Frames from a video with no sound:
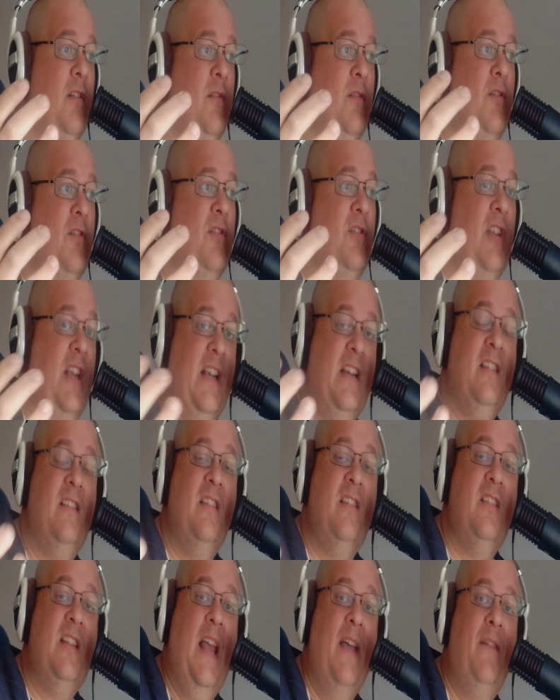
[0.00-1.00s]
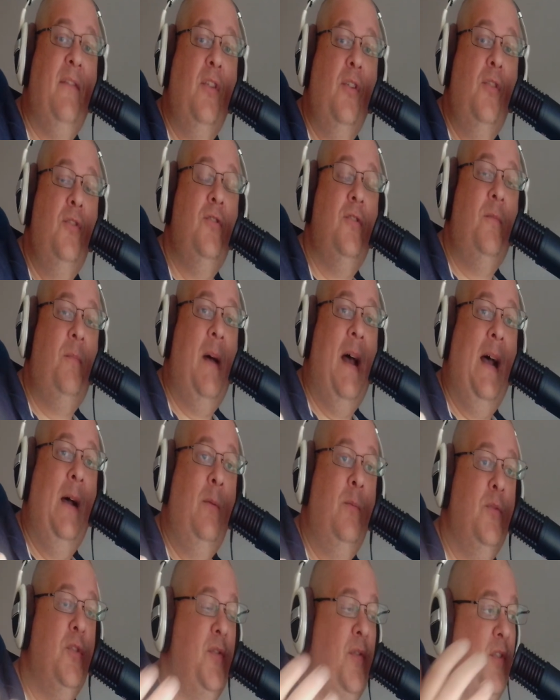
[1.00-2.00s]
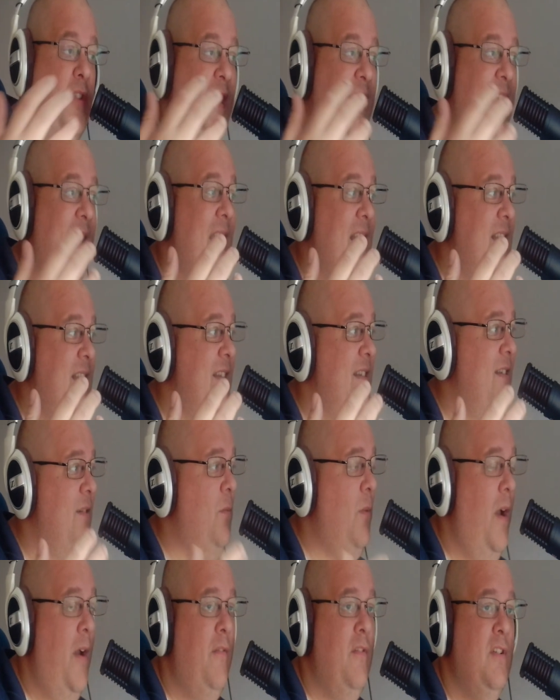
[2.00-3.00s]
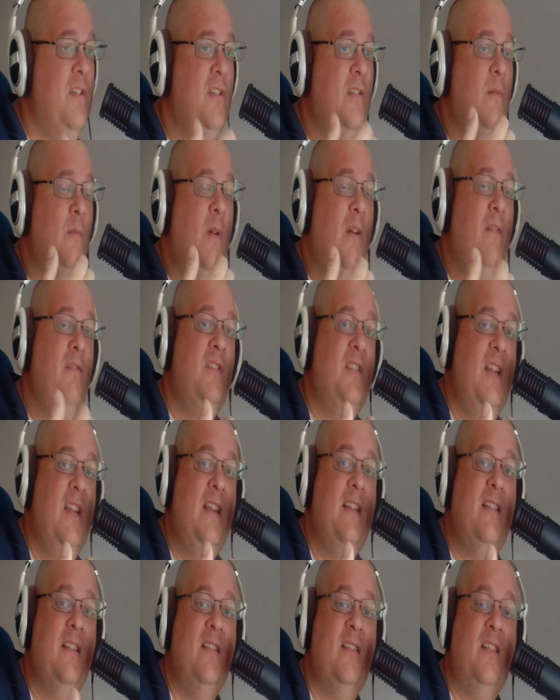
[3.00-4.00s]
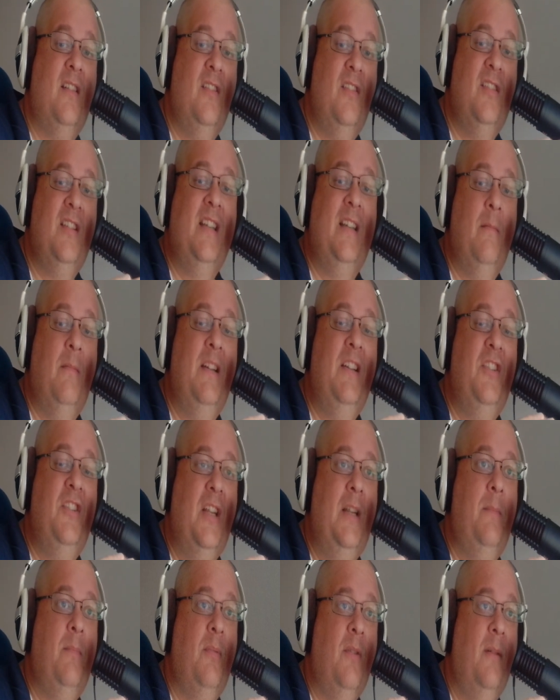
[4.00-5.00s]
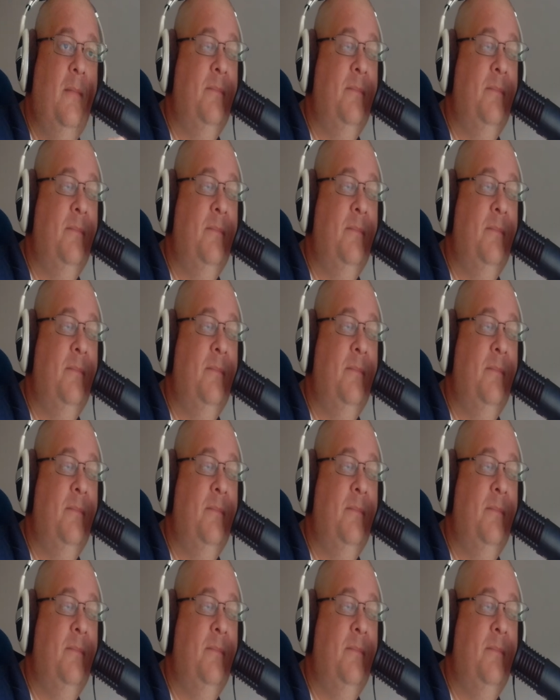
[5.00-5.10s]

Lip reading: £600 to £700 for the kits, whereas this is considerably cheaper.